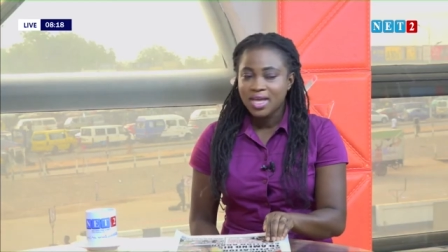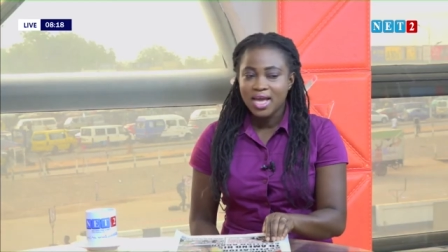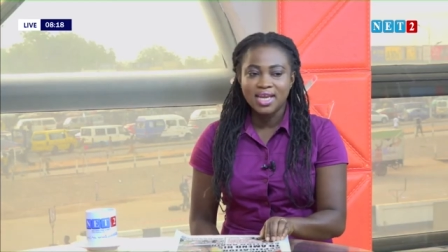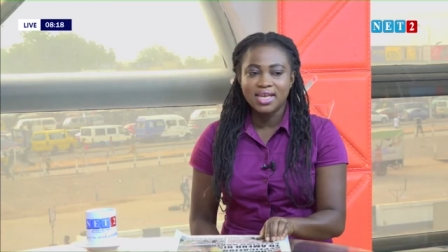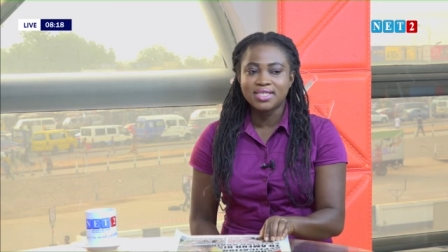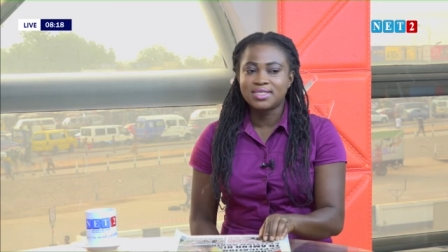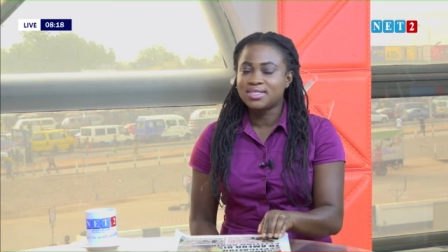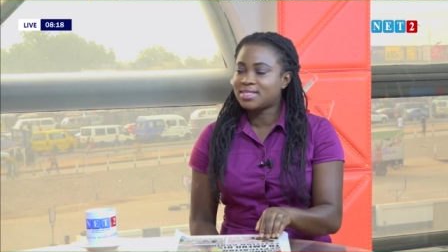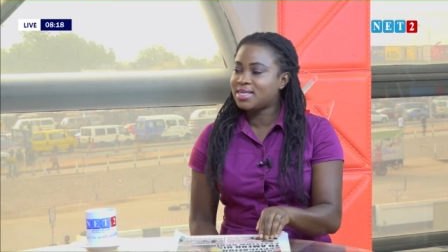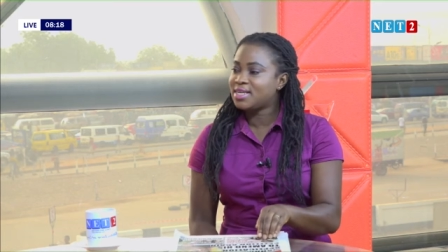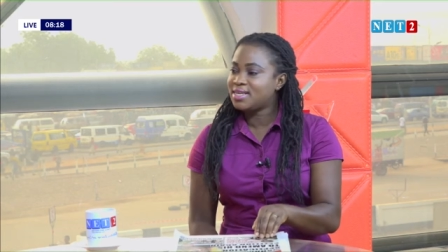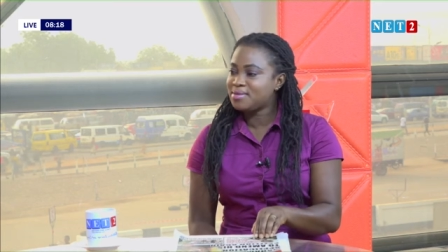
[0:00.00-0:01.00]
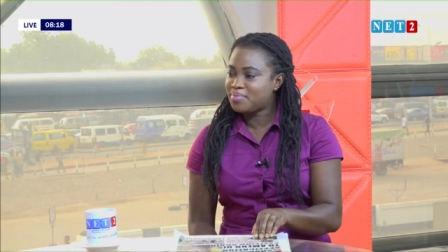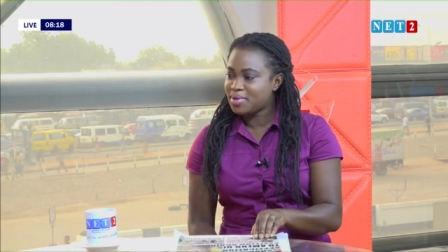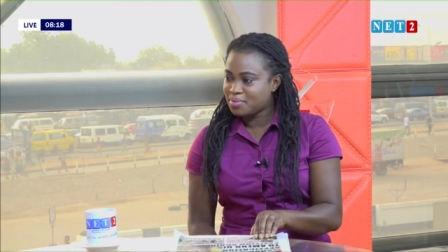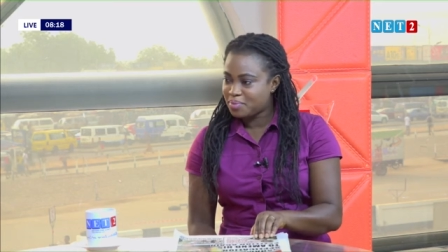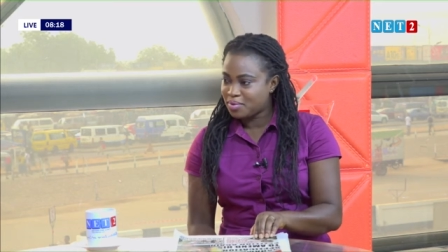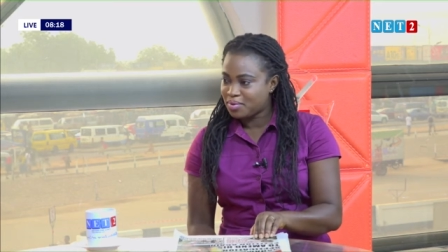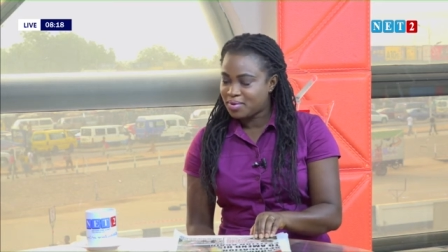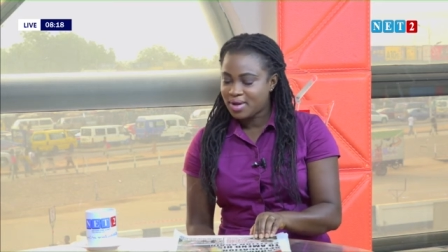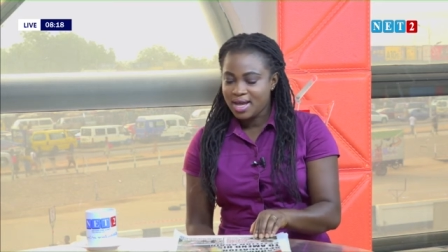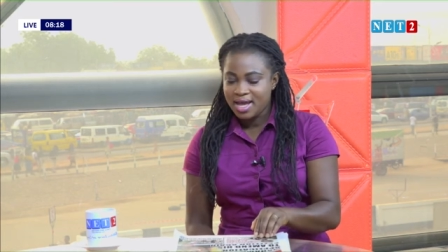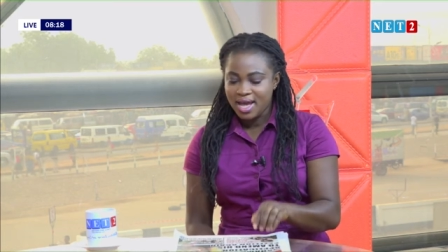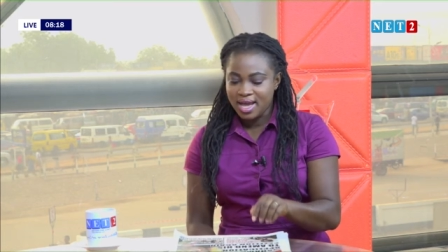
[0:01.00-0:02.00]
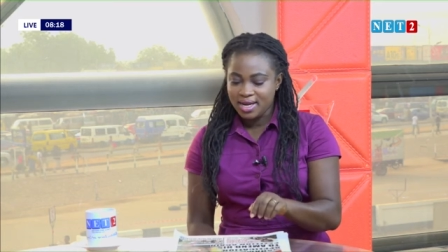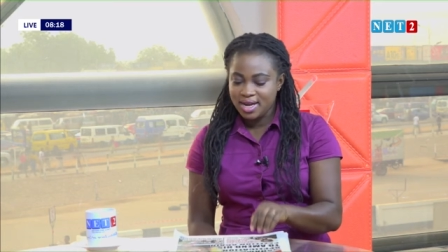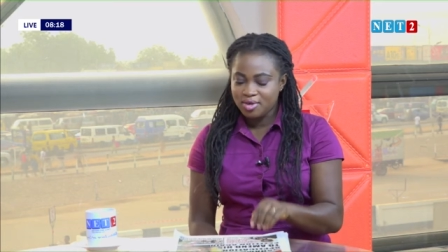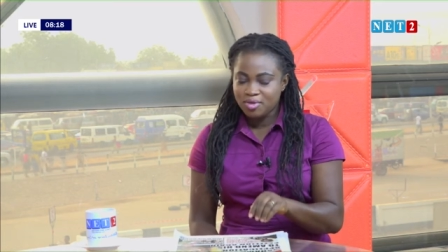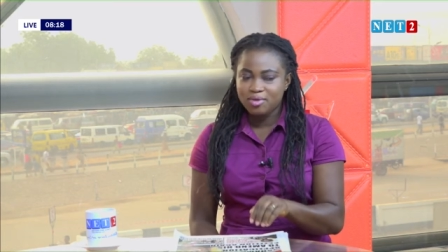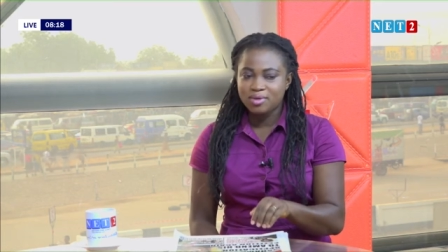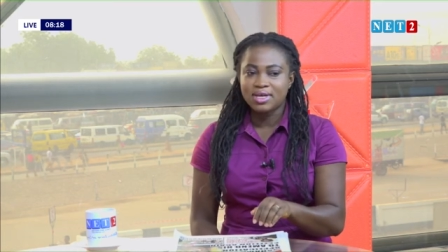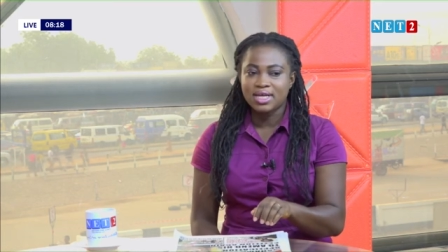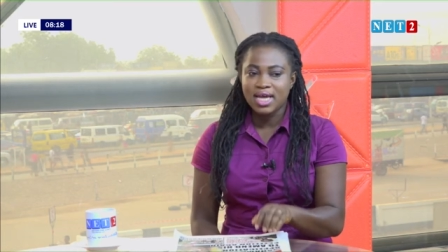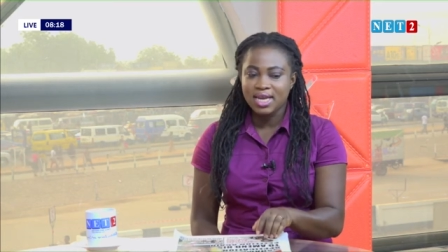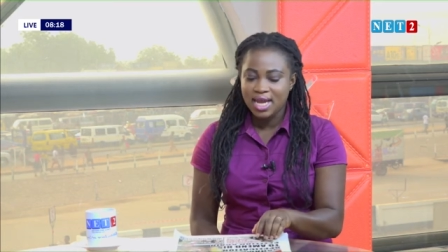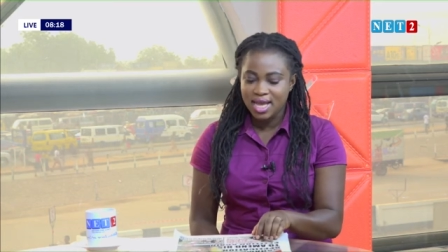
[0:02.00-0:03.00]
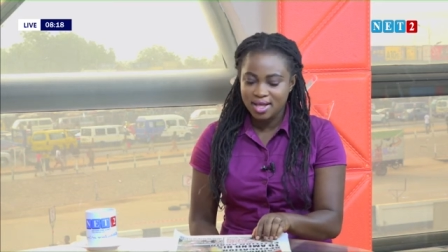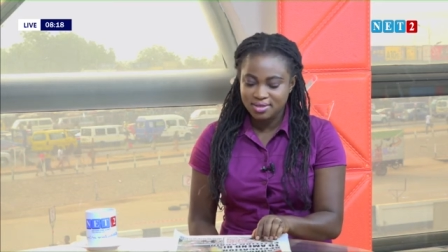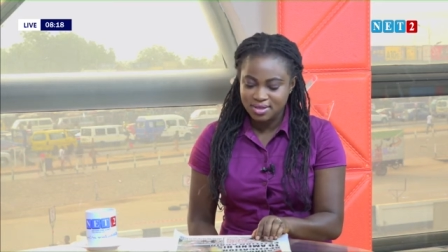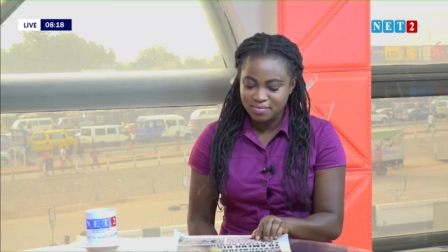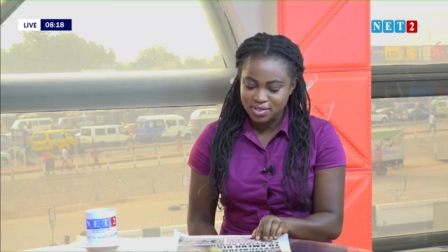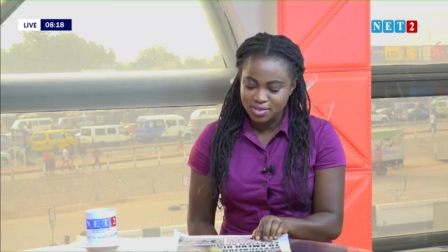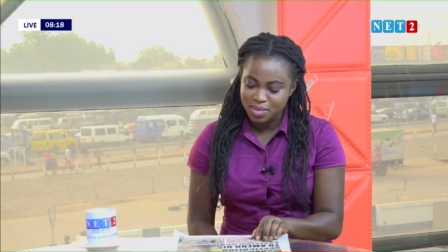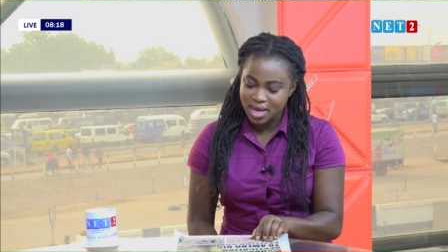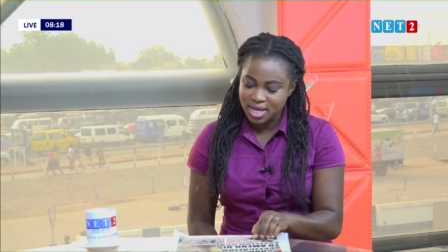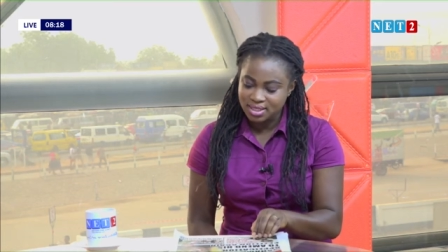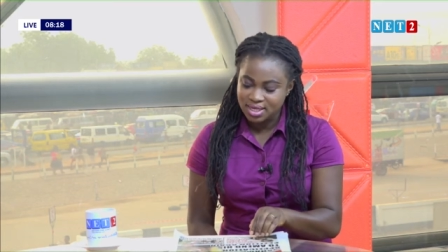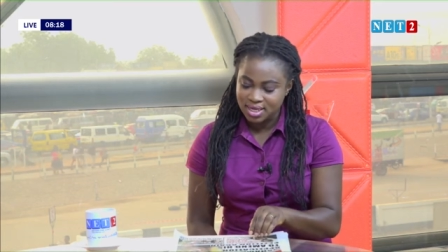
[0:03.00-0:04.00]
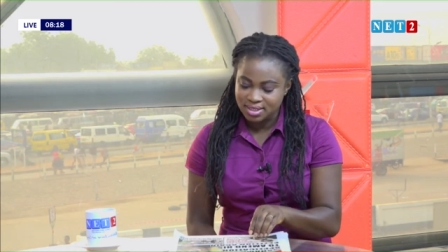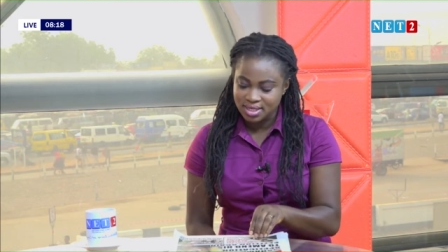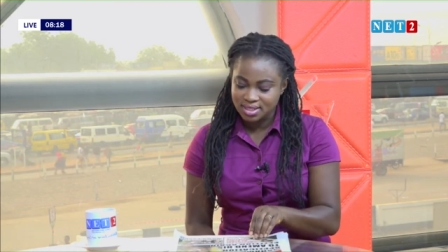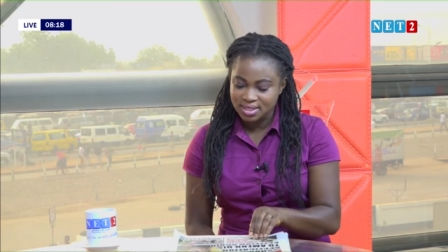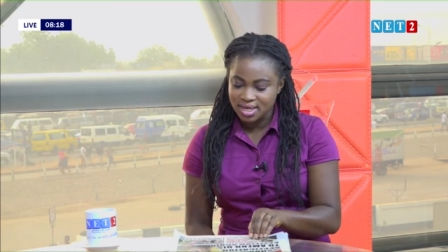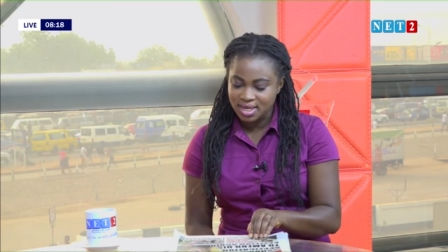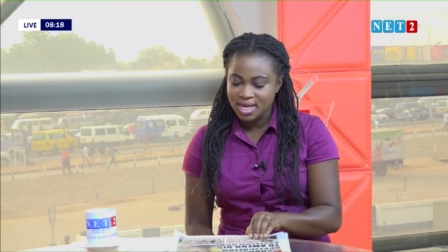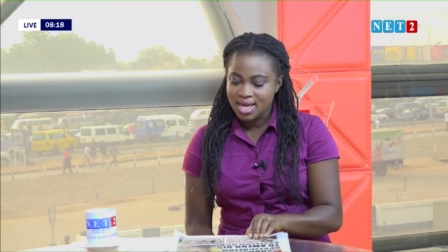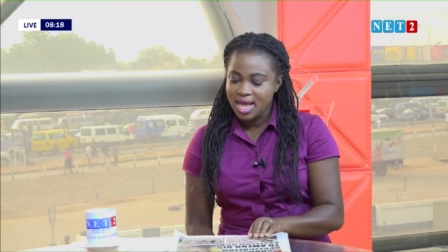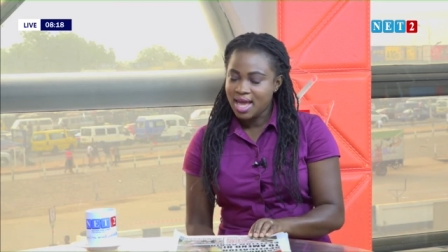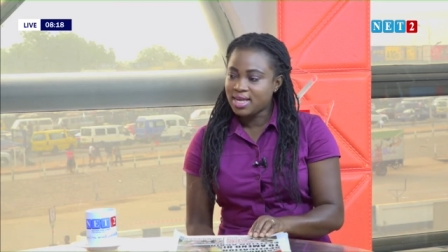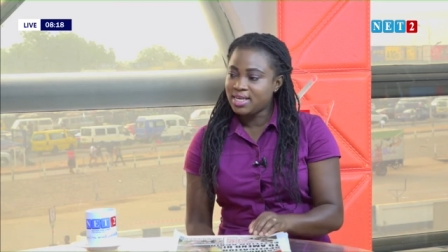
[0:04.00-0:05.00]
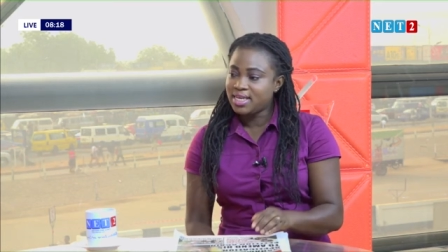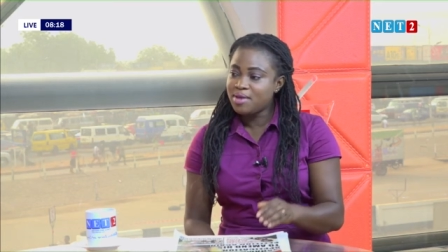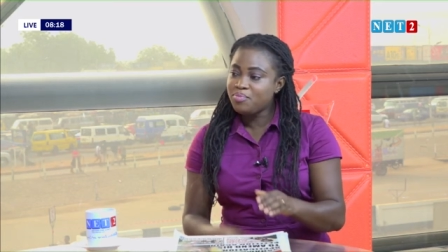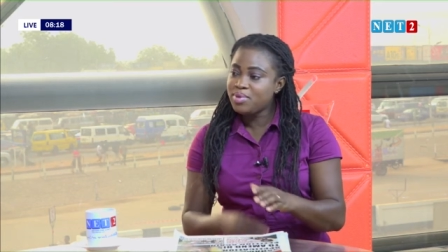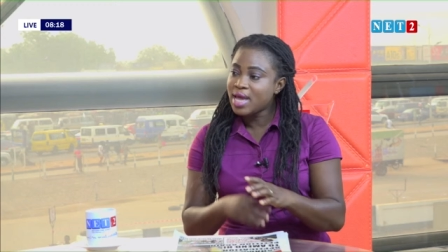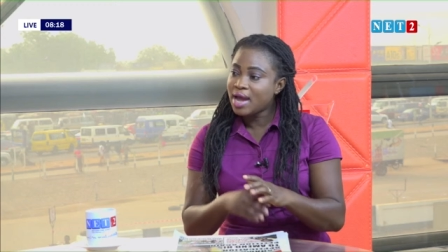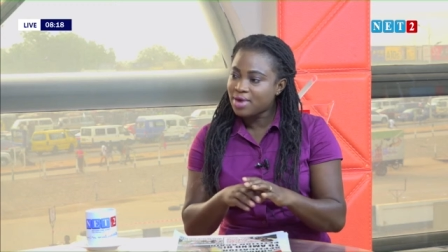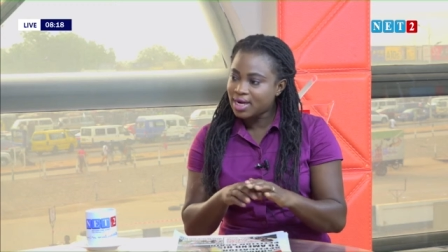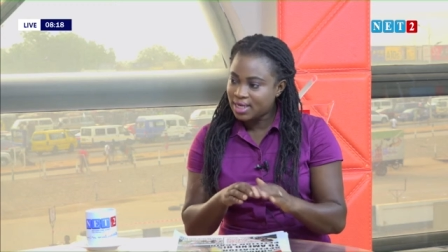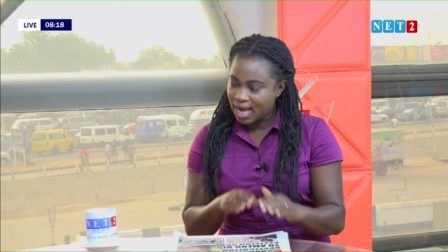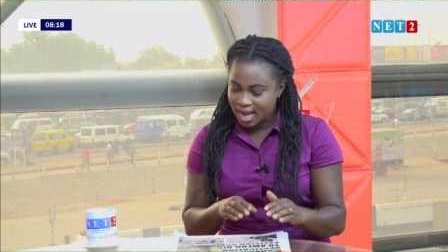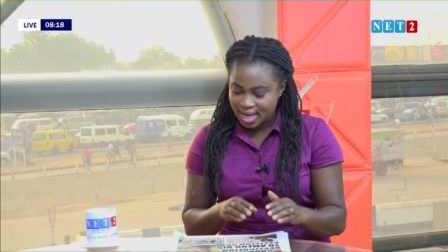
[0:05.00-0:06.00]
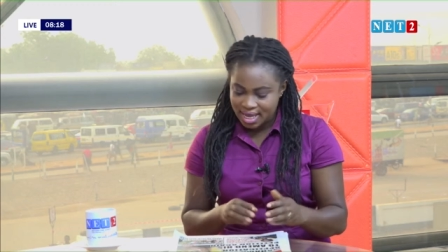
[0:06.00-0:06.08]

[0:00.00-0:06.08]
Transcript: And it is killing people. And then Ghana Health Service my atia says de biarada.